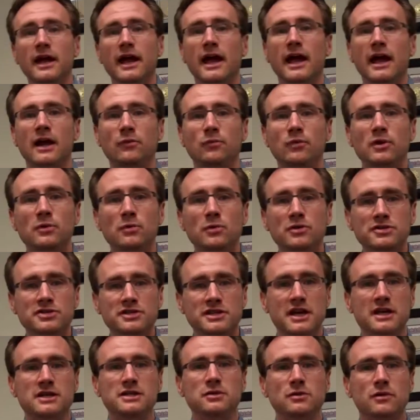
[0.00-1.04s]
and we will
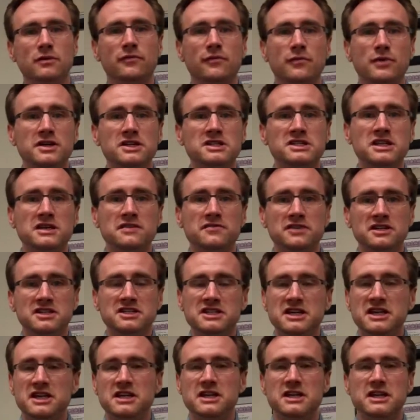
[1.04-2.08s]
send you a free
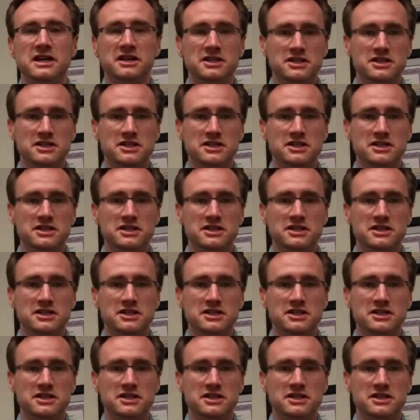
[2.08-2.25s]
DVD